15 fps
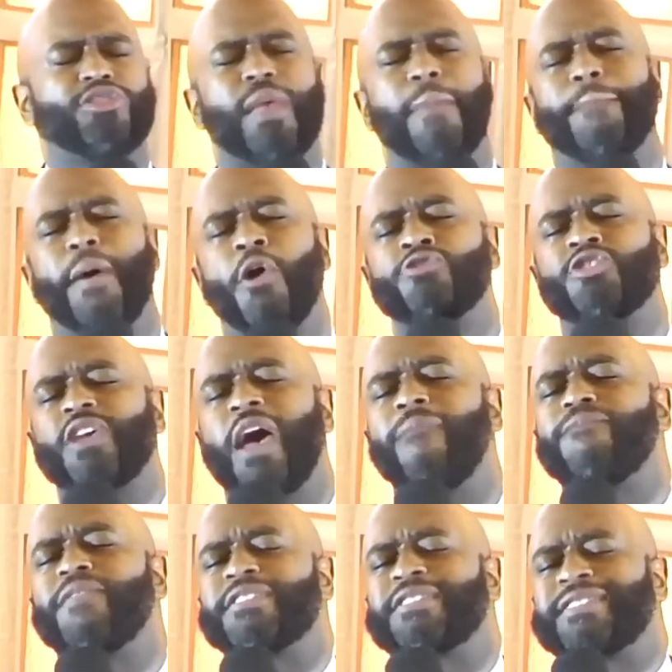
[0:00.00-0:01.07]
because it
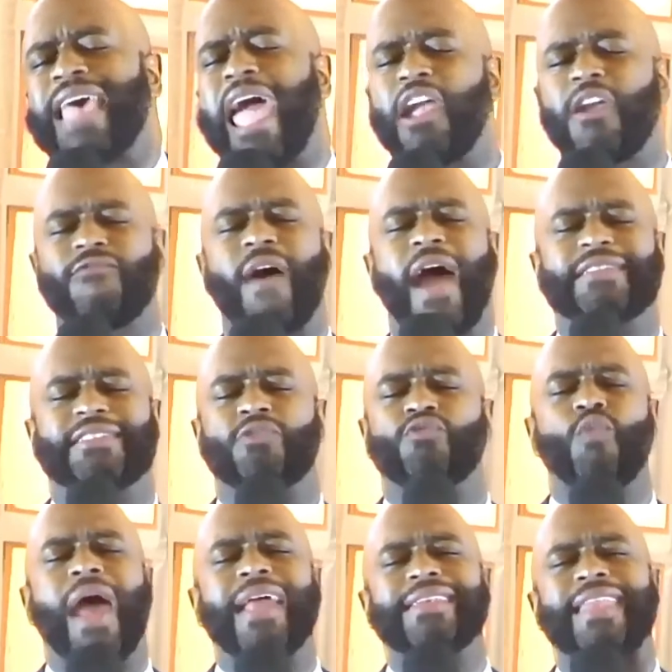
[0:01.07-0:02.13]
burns up the
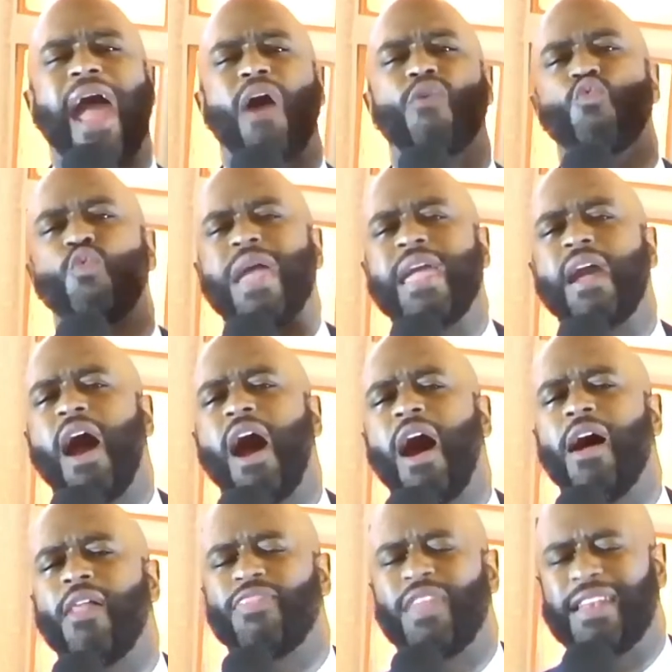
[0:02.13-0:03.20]
sacrifice. And right now,
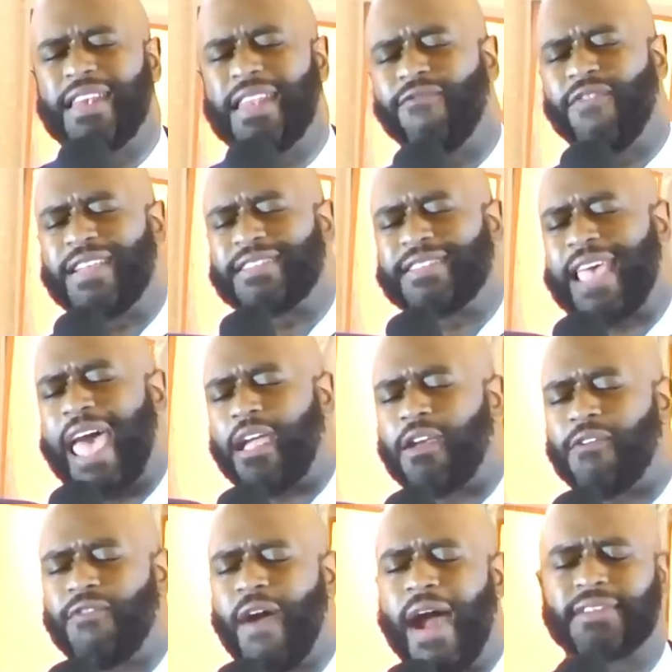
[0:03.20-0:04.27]
we are the living
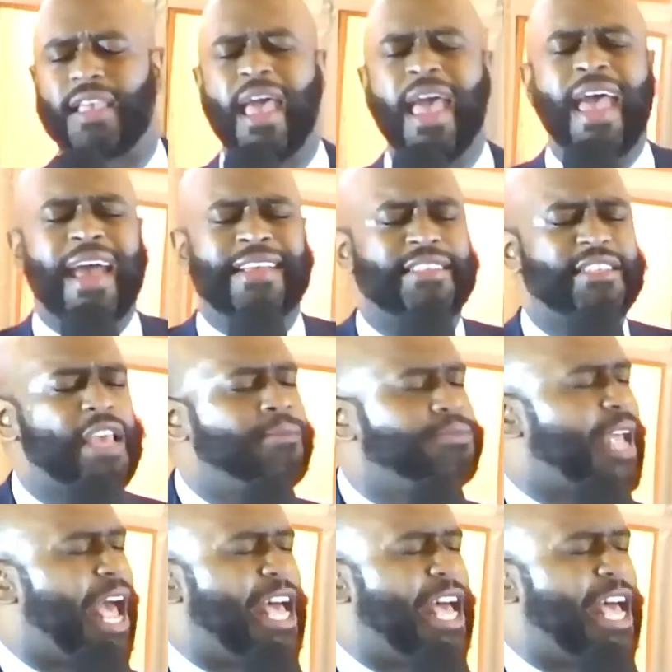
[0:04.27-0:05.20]
sacrifice. And